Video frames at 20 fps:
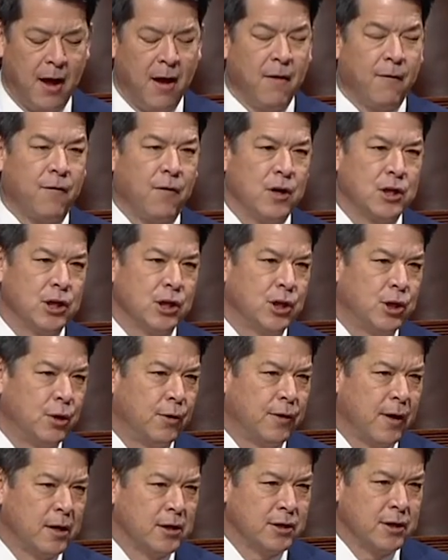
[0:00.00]
first in
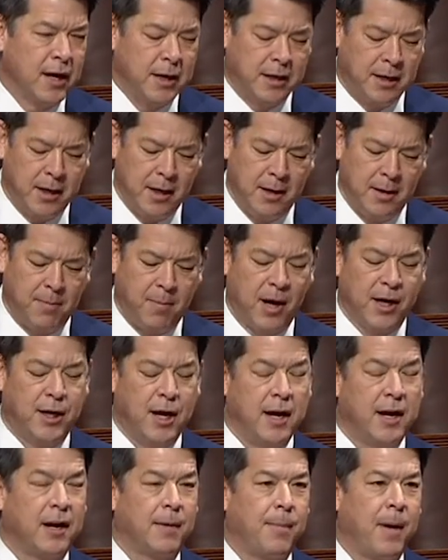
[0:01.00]
2018 by
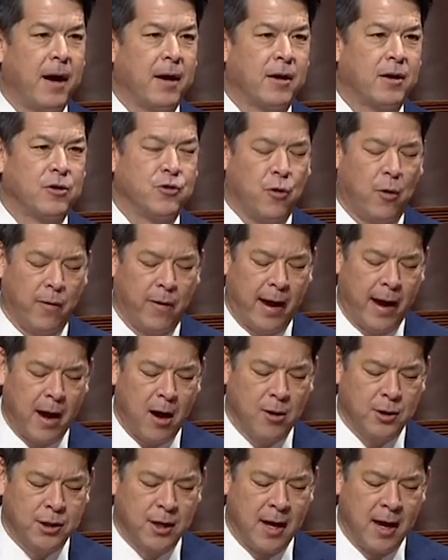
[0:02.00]
taking back control of the
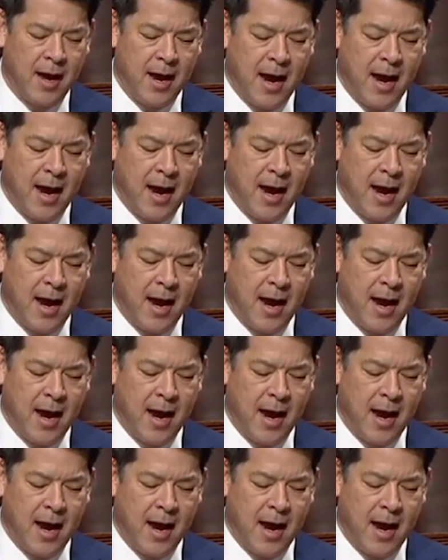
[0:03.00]
House,